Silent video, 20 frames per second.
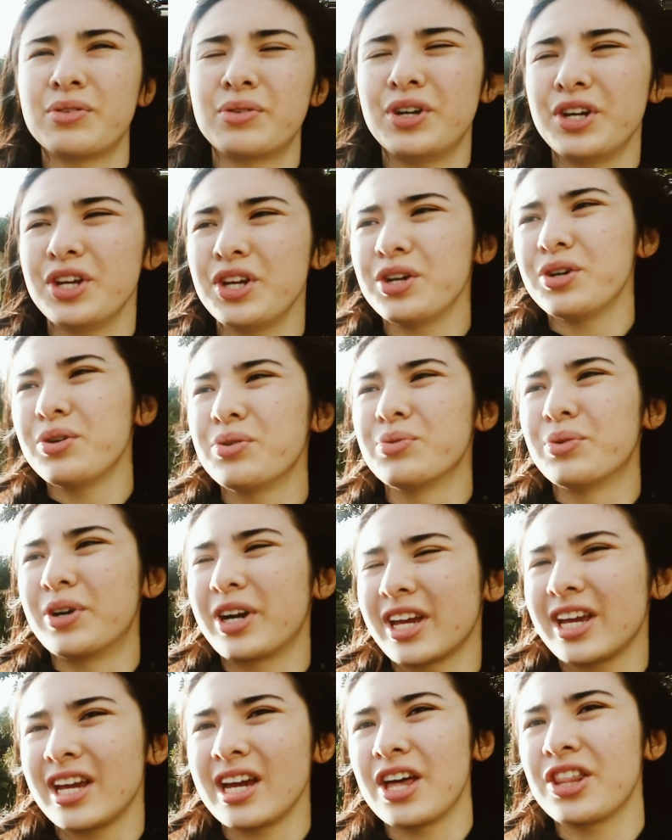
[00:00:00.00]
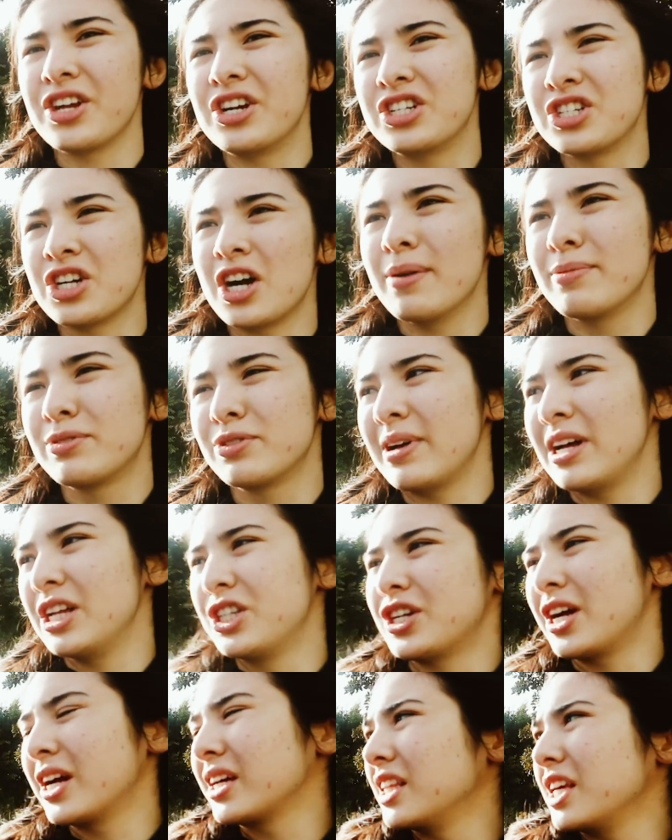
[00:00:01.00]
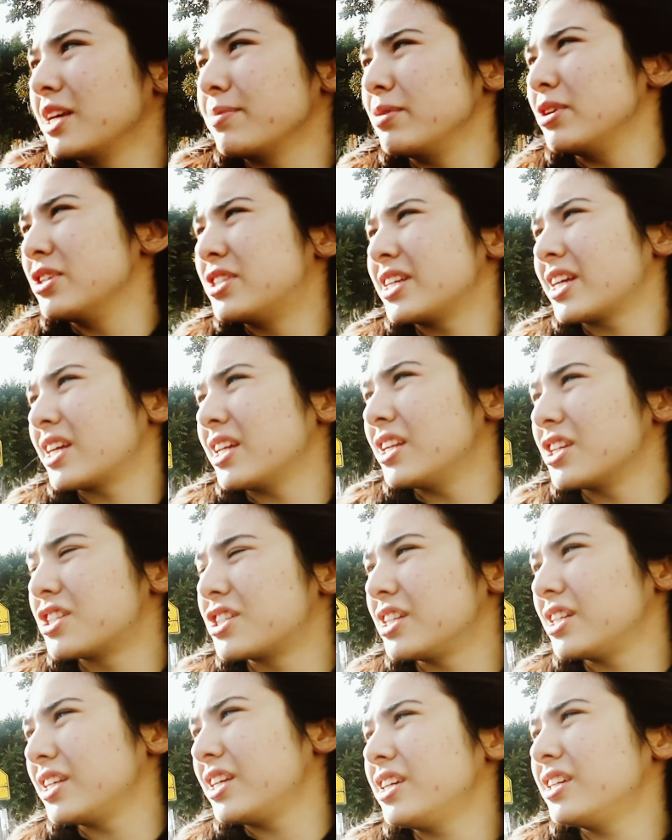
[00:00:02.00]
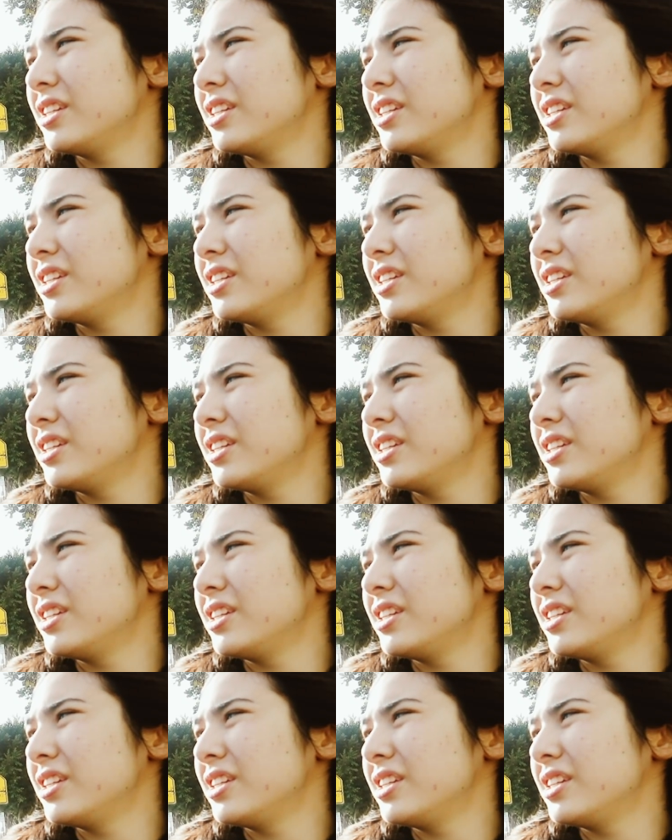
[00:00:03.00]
Were you working other jobs while juggling music initially?